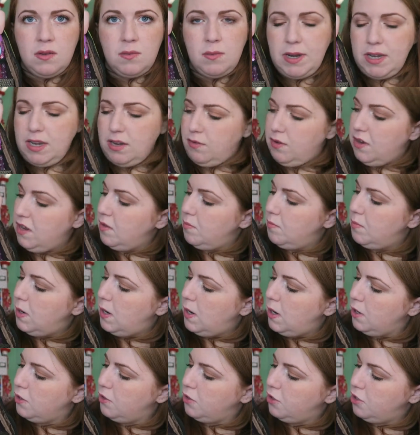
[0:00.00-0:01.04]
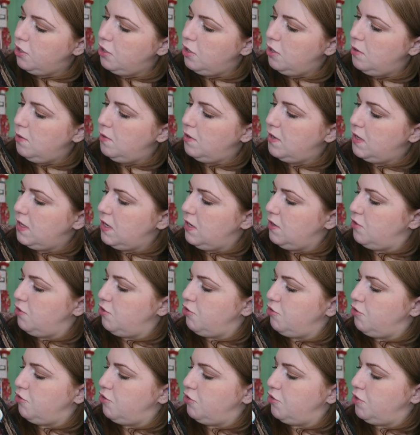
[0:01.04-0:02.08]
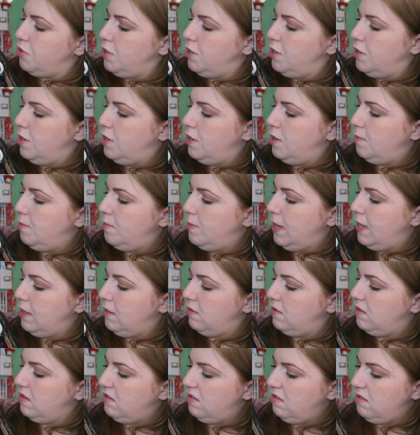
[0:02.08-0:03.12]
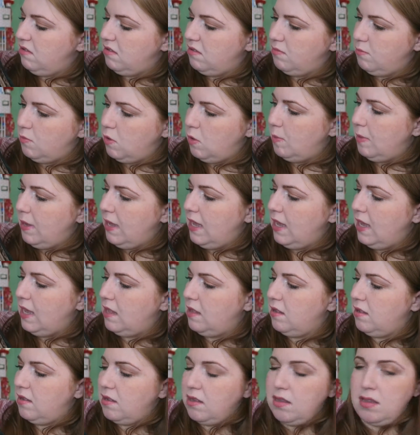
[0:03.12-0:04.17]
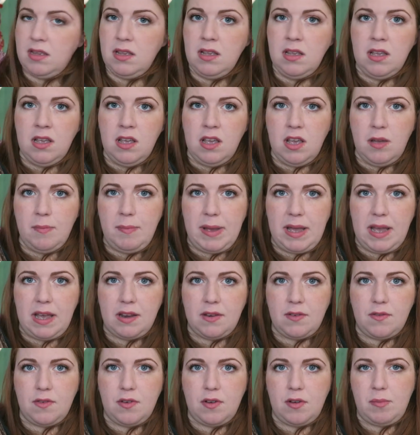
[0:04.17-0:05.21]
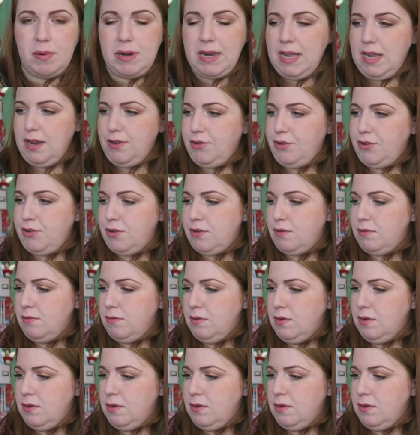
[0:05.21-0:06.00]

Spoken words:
wet erase marker, scissors, pencils, more pens, the band for planner.